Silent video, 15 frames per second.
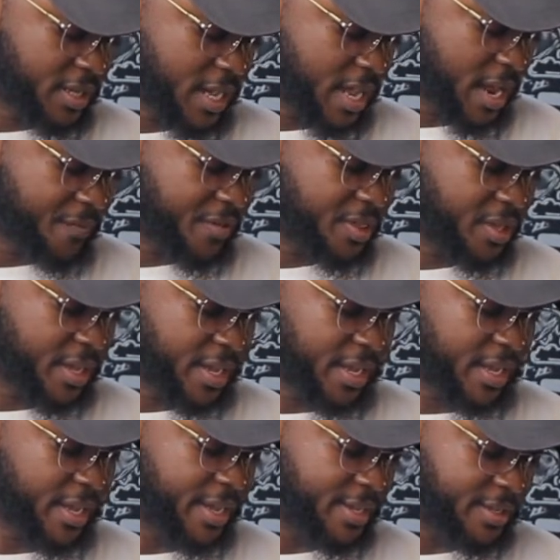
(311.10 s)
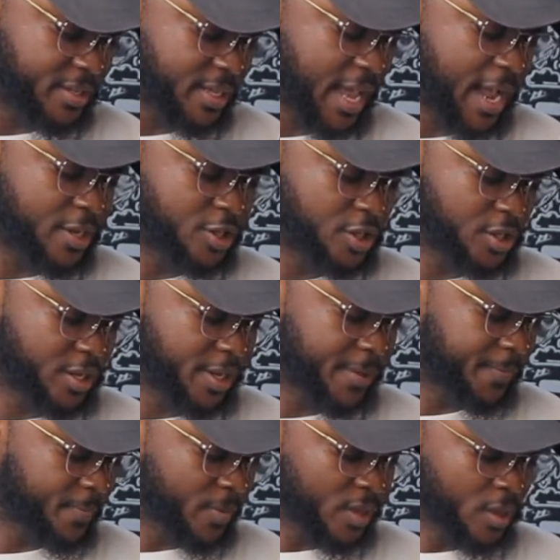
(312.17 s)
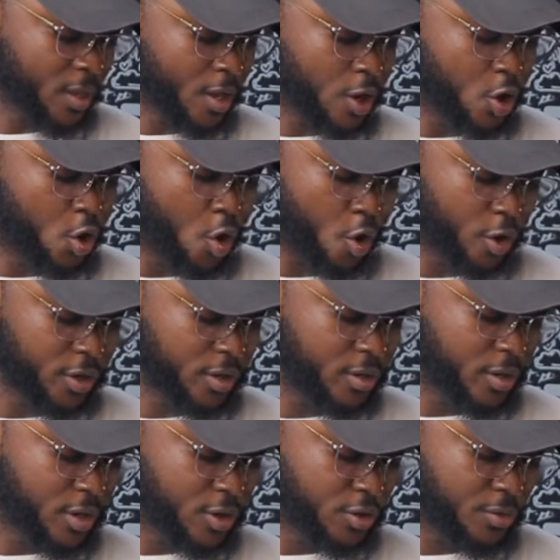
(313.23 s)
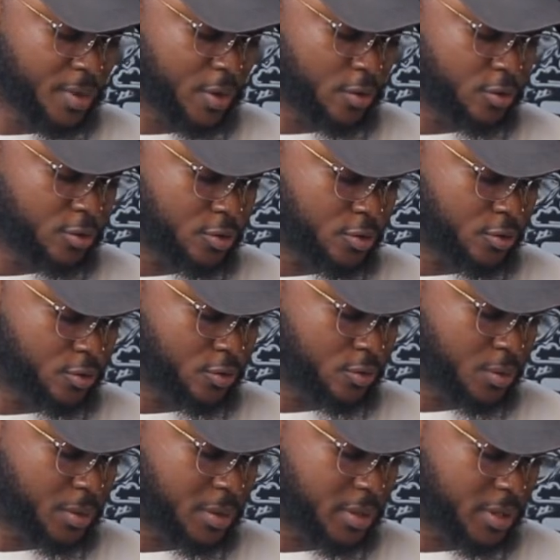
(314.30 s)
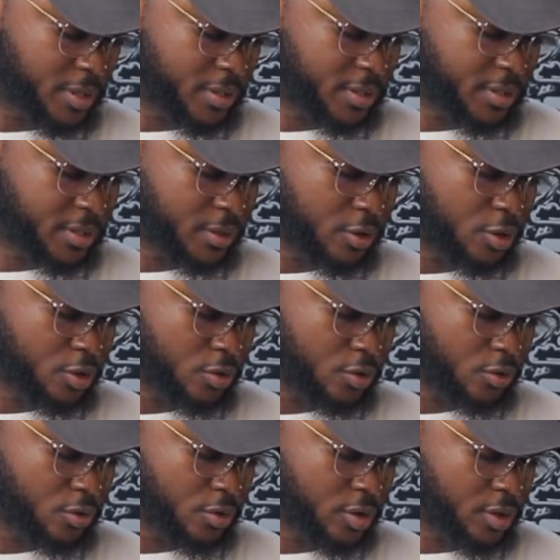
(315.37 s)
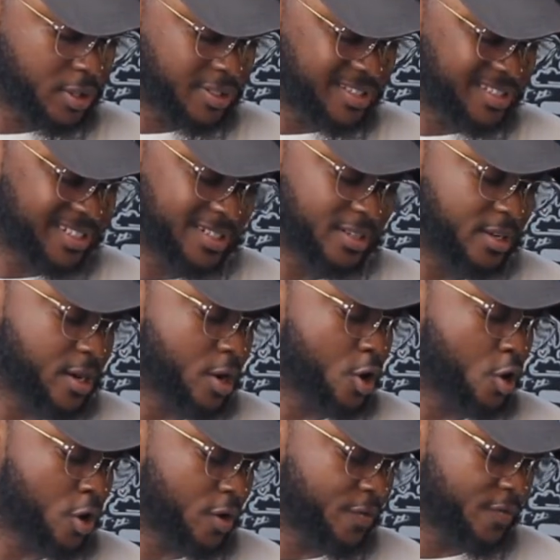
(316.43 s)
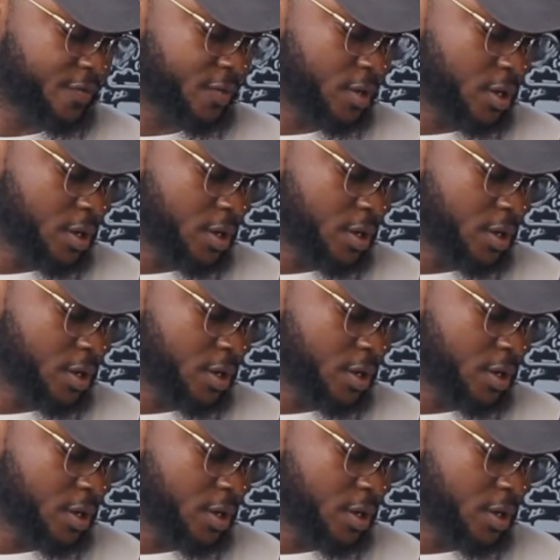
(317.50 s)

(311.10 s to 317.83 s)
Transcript: that everything is actually gone. So we're going to do this to clear off